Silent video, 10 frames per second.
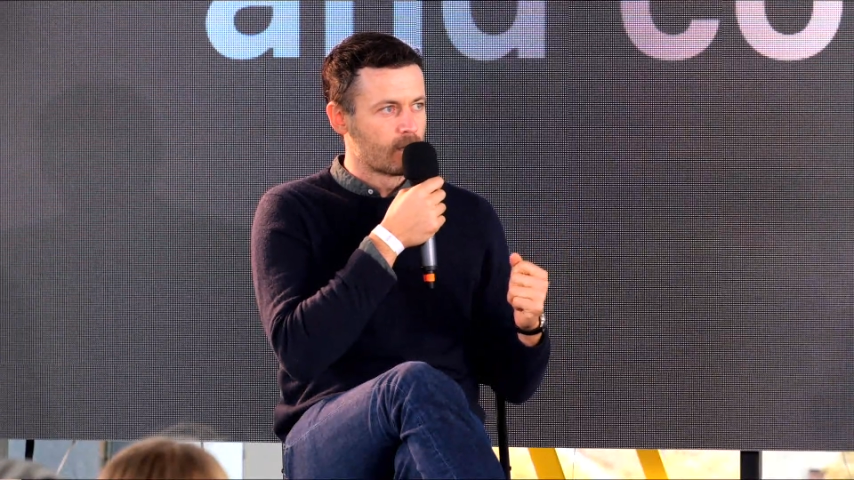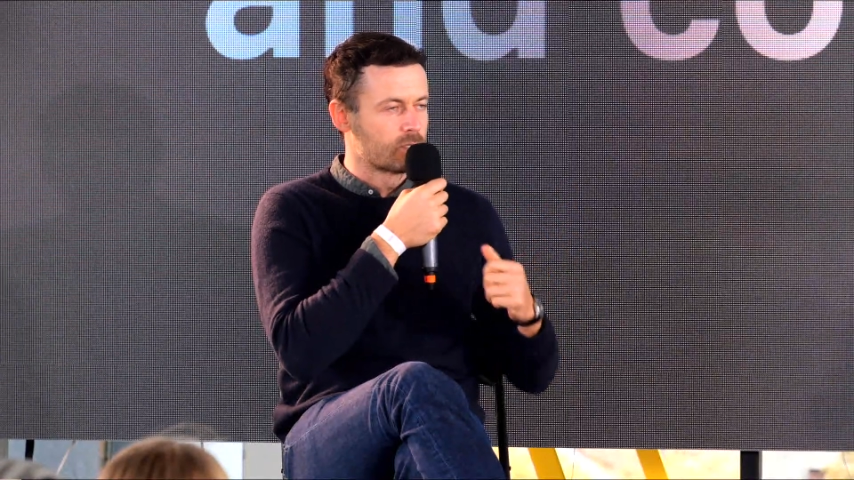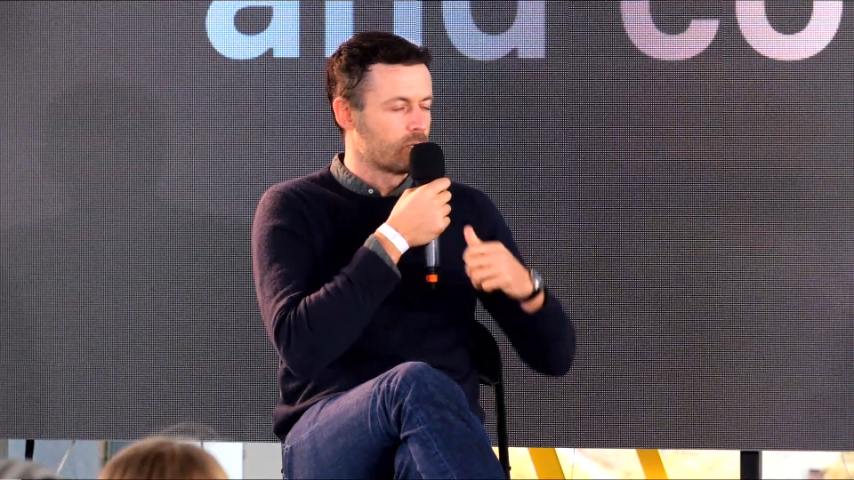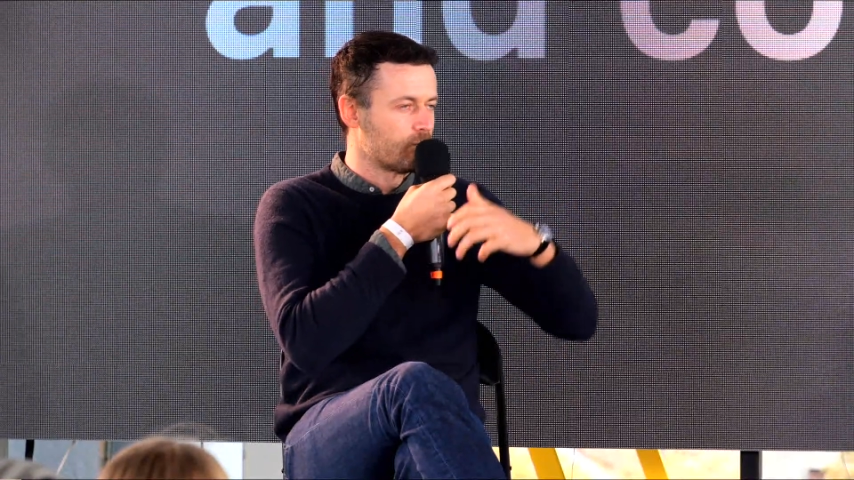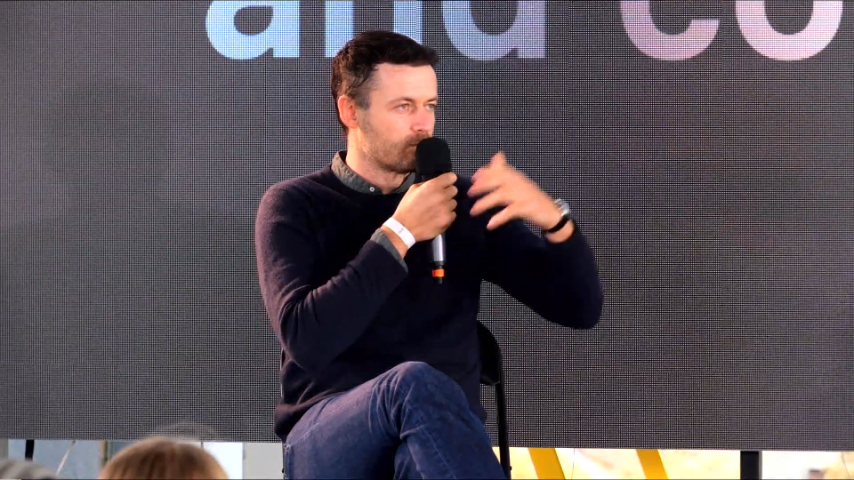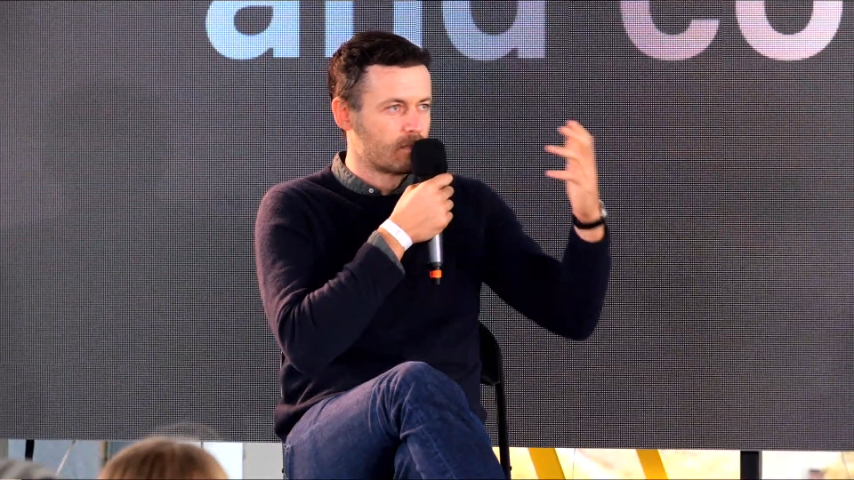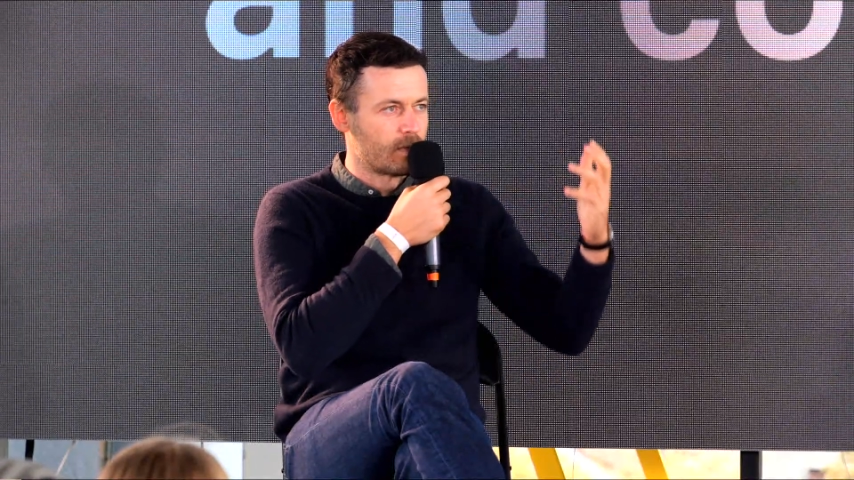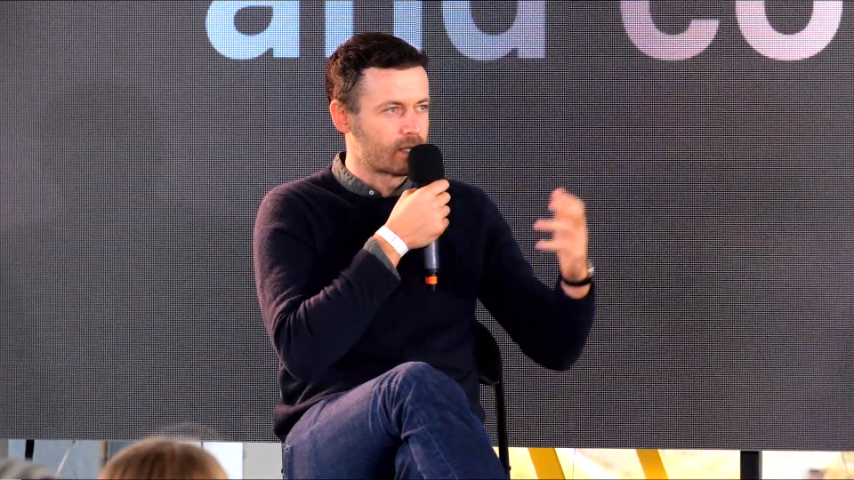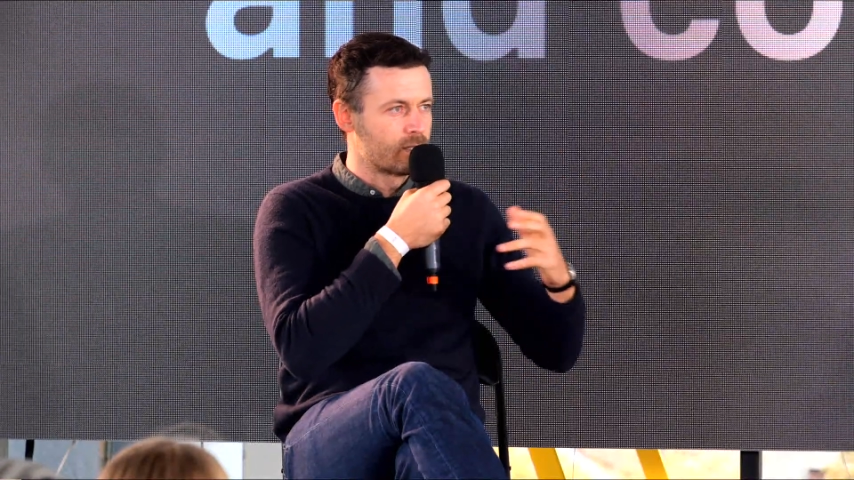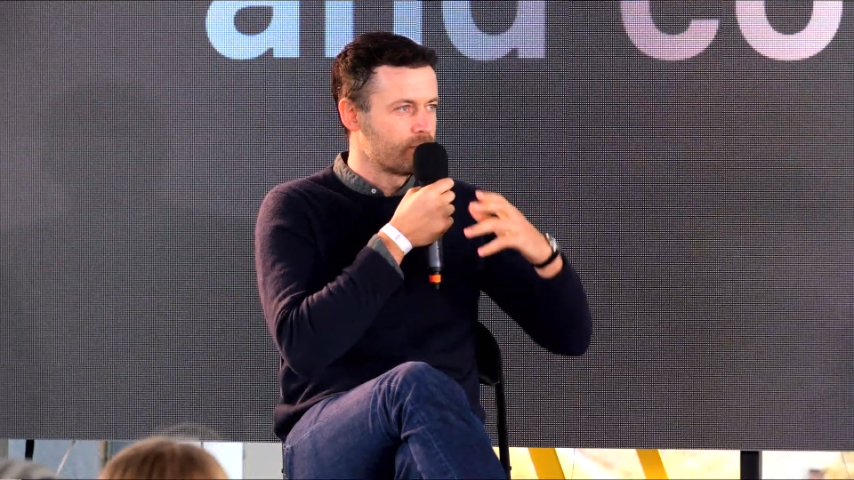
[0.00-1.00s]
So
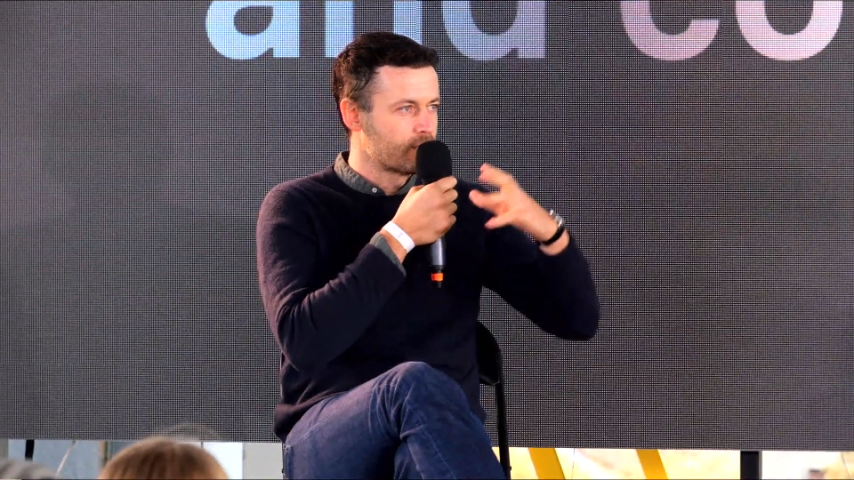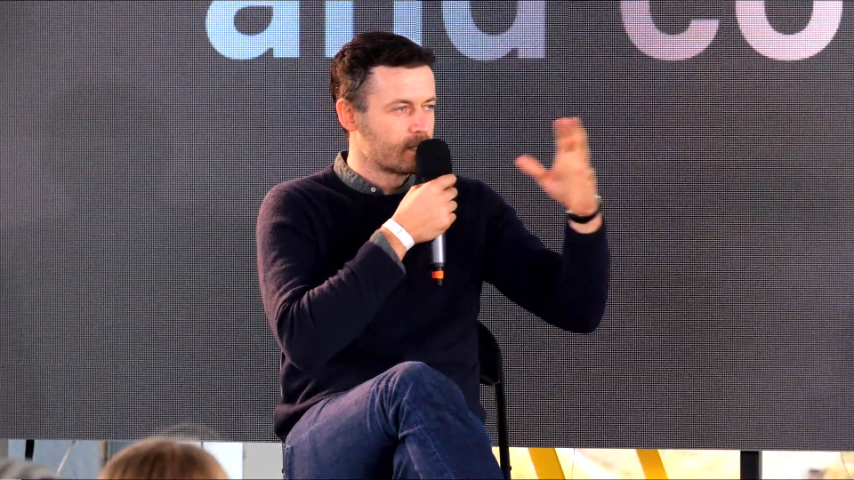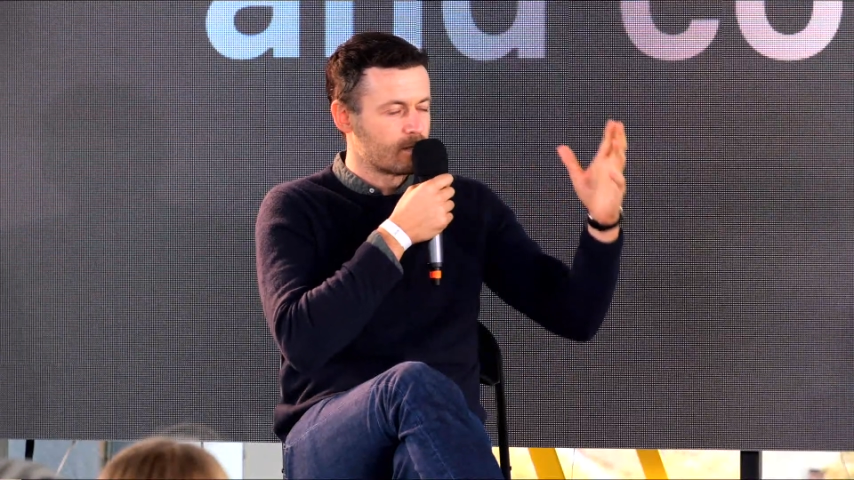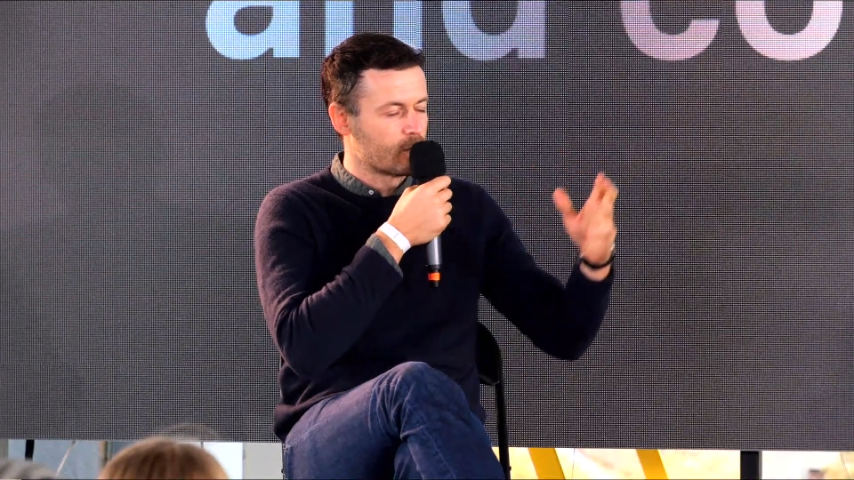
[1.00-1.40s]
activity